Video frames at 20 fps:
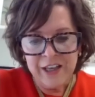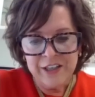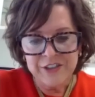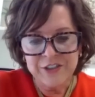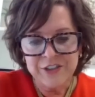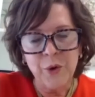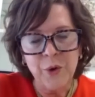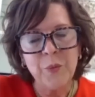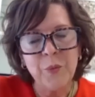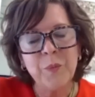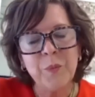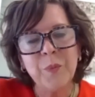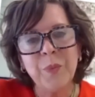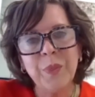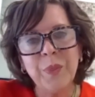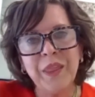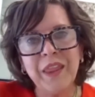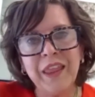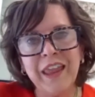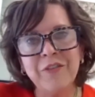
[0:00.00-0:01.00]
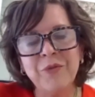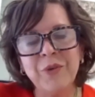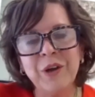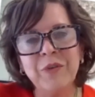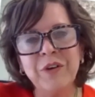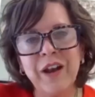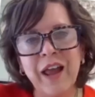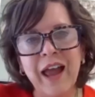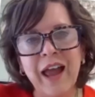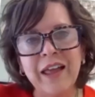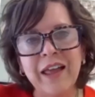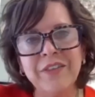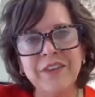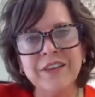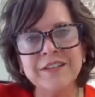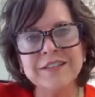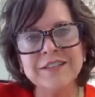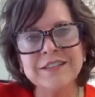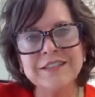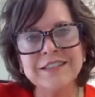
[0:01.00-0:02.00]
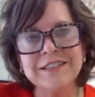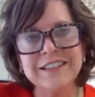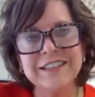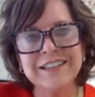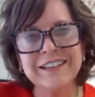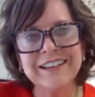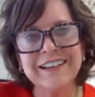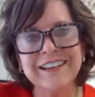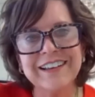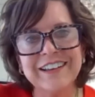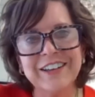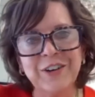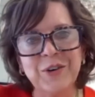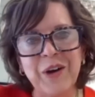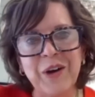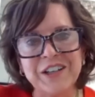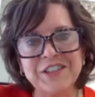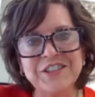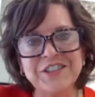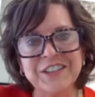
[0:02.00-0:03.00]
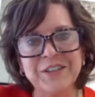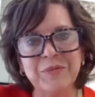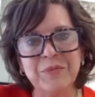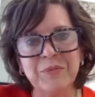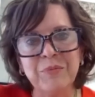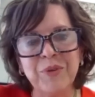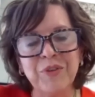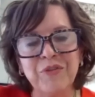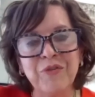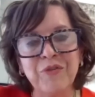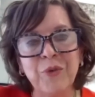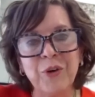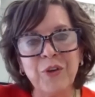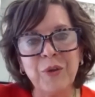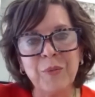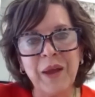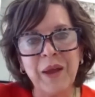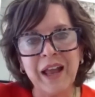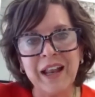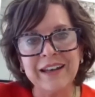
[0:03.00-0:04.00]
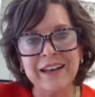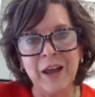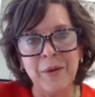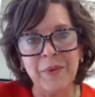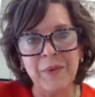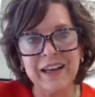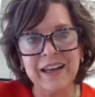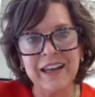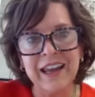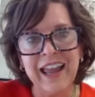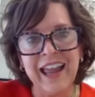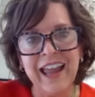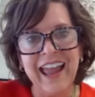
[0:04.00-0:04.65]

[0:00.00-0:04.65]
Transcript: So if we were to have your question before the pandemic,